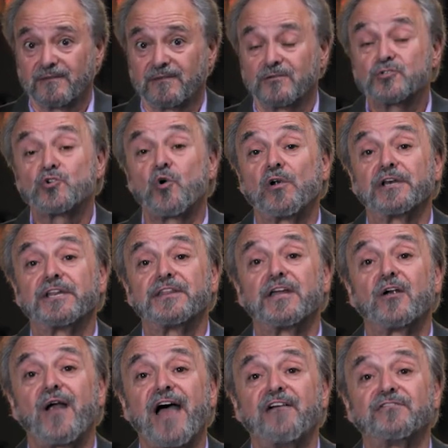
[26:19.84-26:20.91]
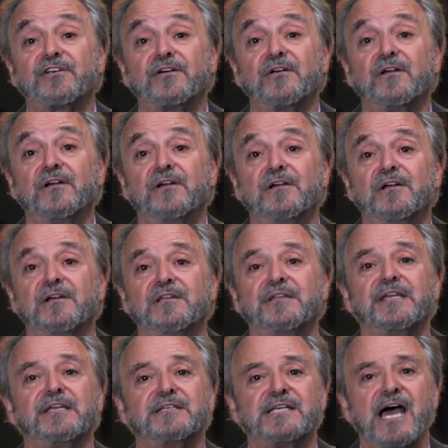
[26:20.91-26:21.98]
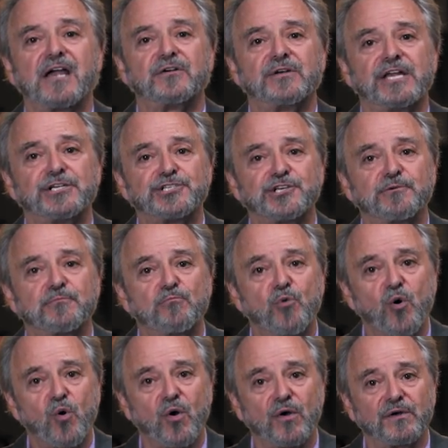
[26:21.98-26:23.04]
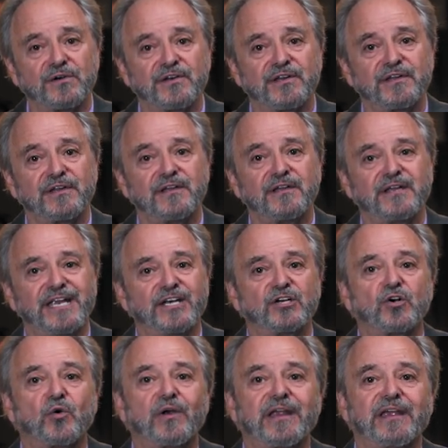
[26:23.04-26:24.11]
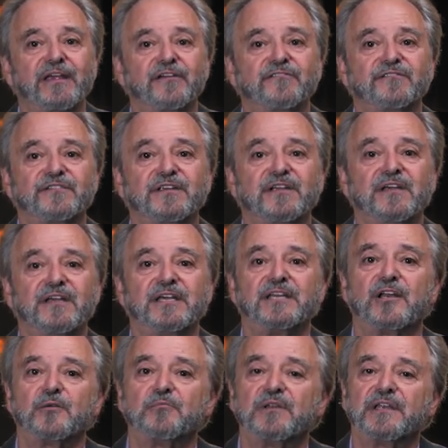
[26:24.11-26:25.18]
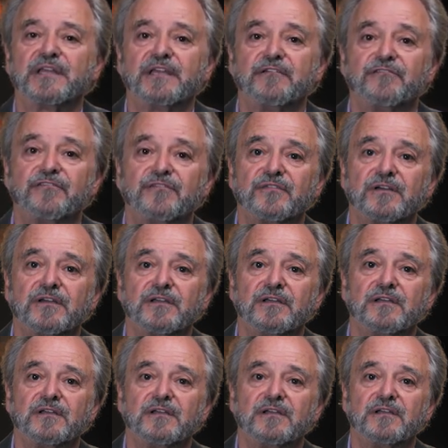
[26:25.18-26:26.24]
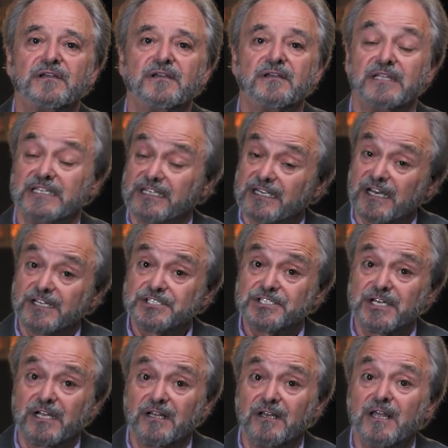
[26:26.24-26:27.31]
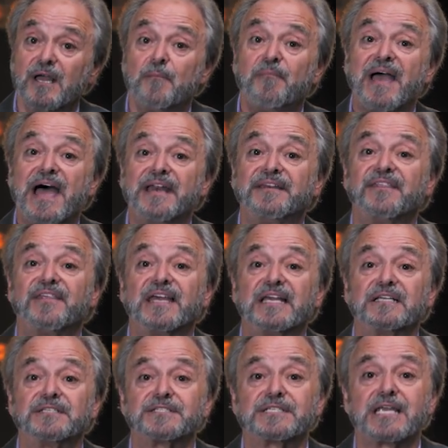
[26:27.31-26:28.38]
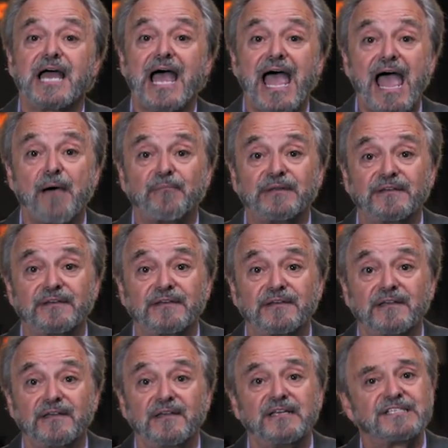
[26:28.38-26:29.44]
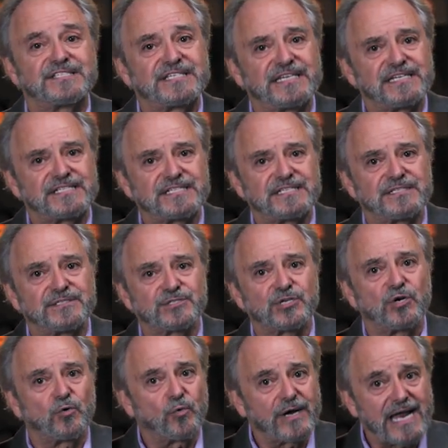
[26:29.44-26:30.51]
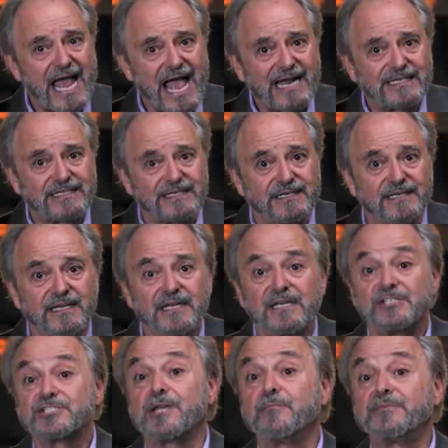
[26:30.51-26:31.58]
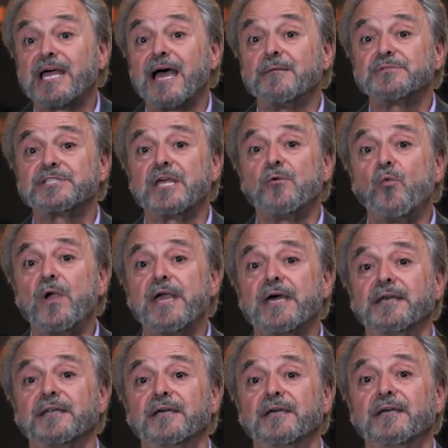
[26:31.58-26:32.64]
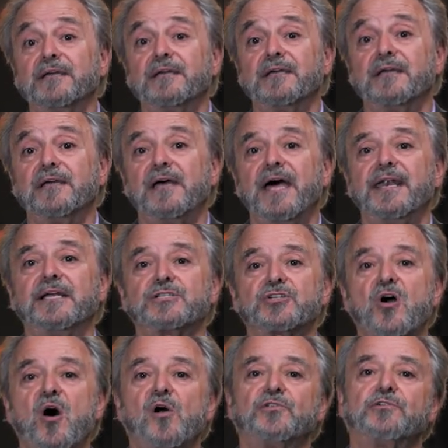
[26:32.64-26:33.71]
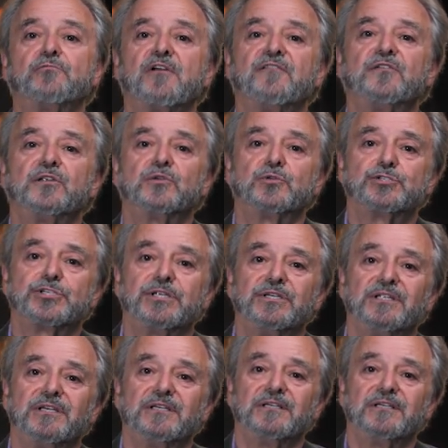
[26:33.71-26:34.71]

Shortly thereafter, the entire nation mourned and grieved in unbelief. In a nutshell, bad things happened citizens reacted. Sometimes they win, and it's called a revolution.